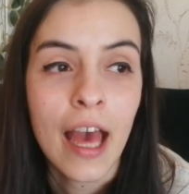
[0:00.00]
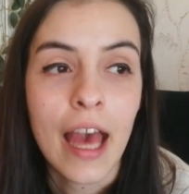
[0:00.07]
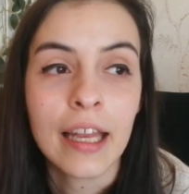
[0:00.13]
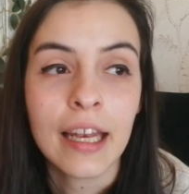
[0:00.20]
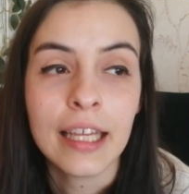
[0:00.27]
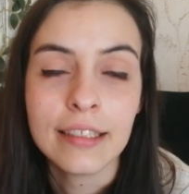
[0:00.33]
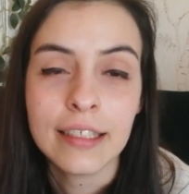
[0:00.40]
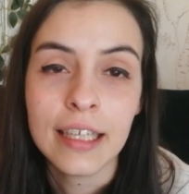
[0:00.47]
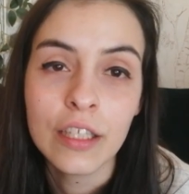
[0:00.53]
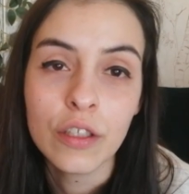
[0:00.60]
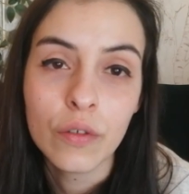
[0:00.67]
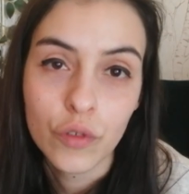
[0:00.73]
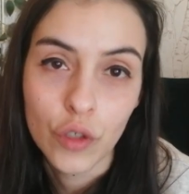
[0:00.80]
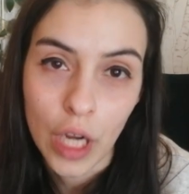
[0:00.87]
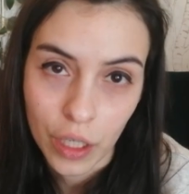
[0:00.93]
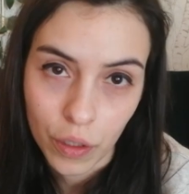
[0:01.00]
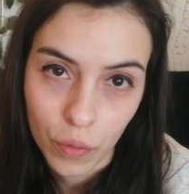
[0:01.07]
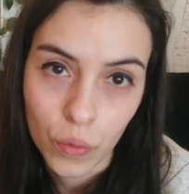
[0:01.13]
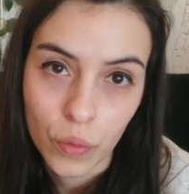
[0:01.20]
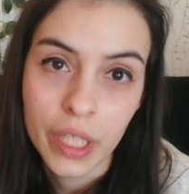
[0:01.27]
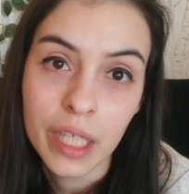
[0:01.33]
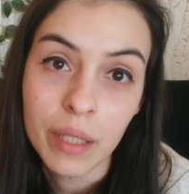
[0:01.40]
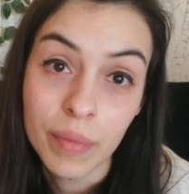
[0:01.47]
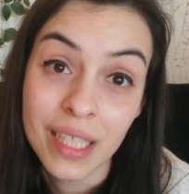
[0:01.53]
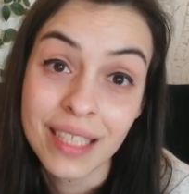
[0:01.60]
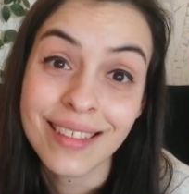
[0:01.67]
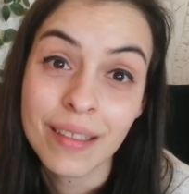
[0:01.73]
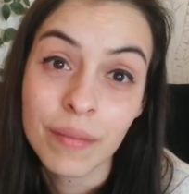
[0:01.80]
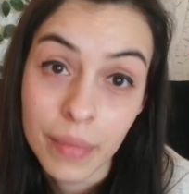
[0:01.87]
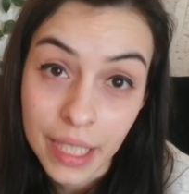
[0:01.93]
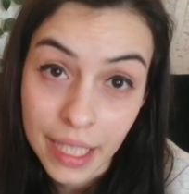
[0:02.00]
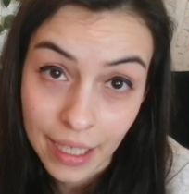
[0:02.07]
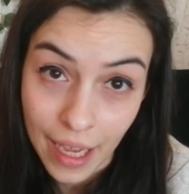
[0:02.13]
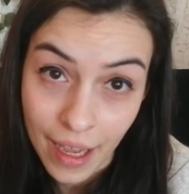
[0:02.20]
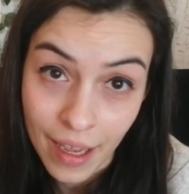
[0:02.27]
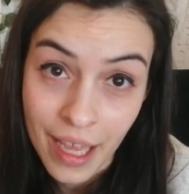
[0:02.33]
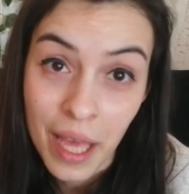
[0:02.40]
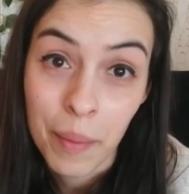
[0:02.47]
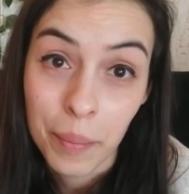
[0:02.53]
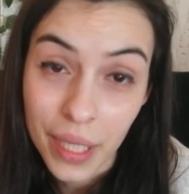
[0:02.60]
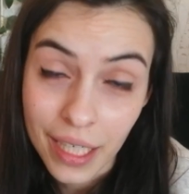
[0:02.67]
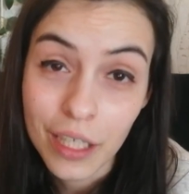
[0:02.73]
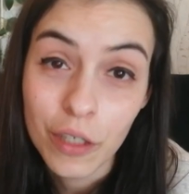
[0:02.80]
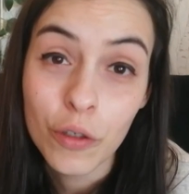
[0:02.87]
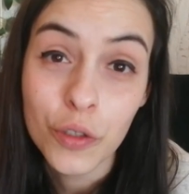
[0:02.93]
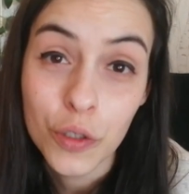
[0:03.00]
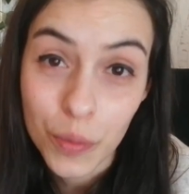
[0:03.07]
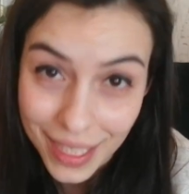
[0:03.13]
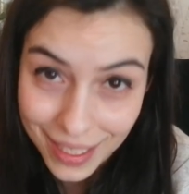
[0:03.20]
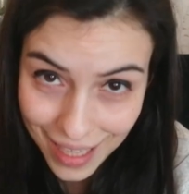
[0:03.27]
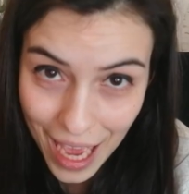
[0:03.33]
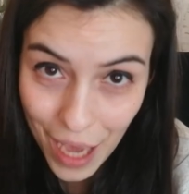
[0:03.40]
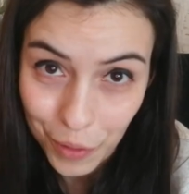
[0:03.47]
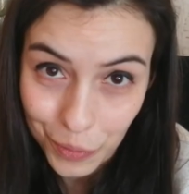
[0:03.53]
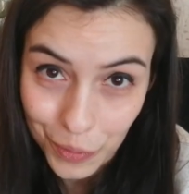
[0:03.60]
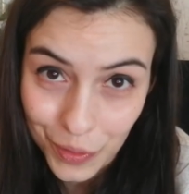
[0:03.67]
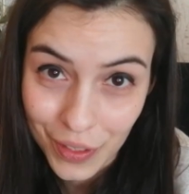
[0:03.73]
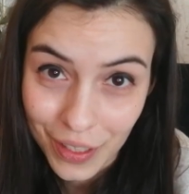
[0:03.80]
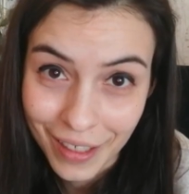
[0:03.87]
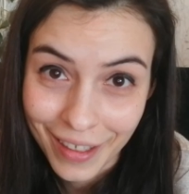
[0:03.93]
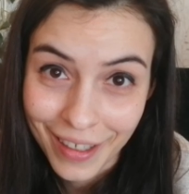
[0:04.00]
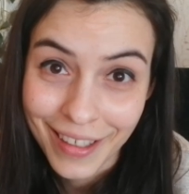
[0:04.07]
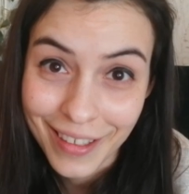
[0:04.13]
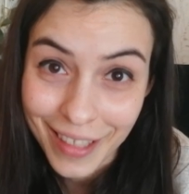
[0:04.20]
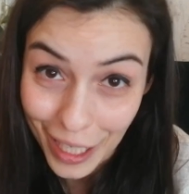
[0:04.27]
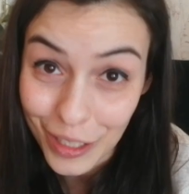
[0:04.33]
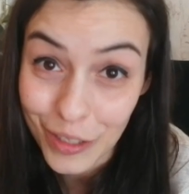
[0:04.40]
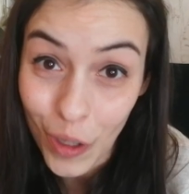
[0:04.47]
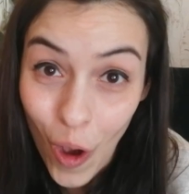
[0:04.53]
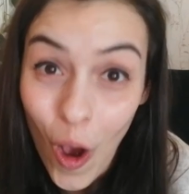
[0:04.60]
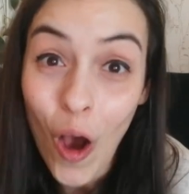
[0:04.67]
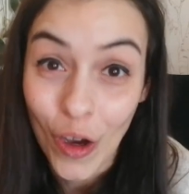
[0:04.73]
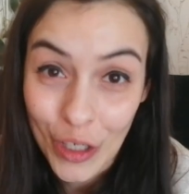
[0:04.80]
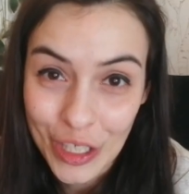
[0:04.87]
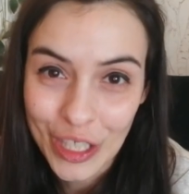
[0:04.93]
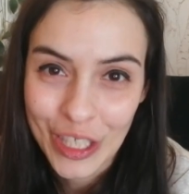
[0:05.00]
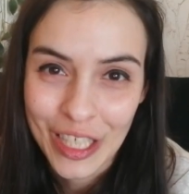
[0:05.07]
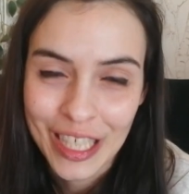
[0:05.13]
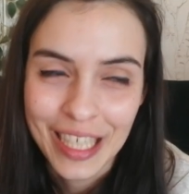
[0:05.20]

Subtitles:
And at the end of Dracula, he meets Mina. Mina goes to his house. They talk.